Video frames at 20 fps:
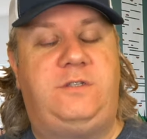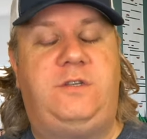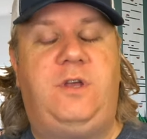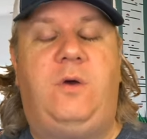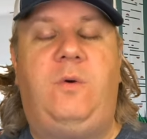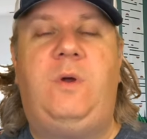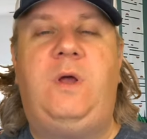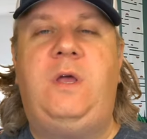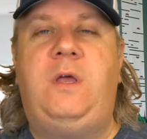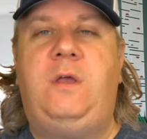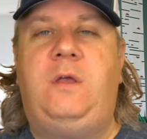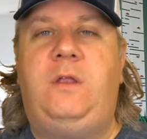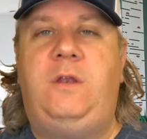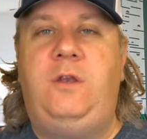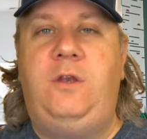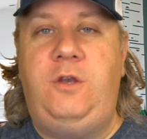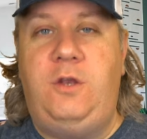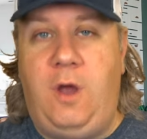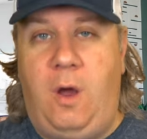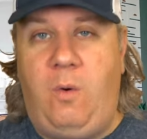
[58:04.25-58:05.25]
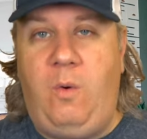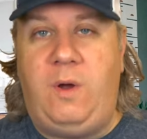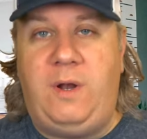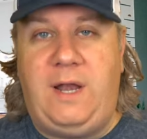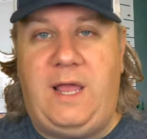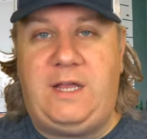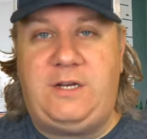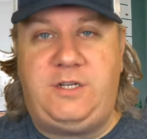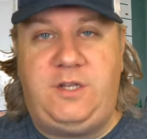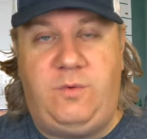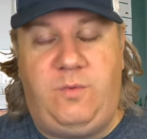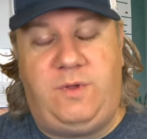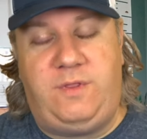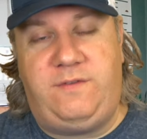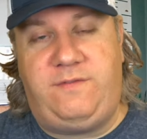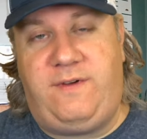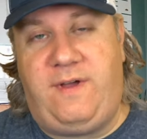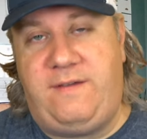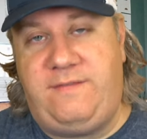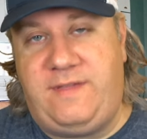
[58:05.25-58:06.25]
So no one actually won
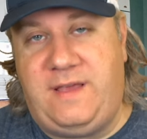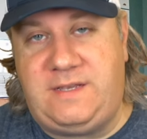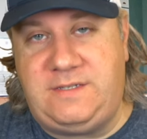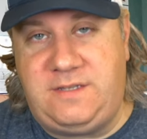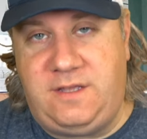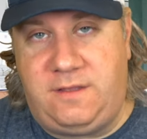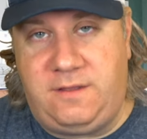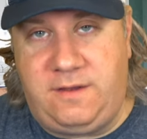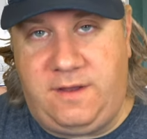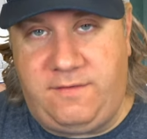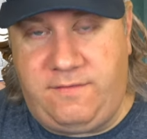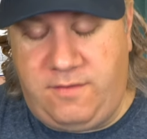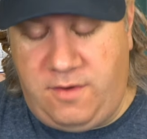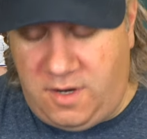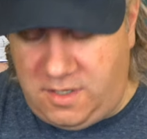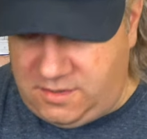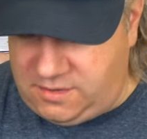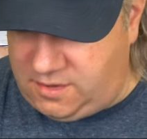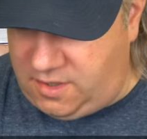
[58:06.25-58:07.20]
the five thousand dollar gift card.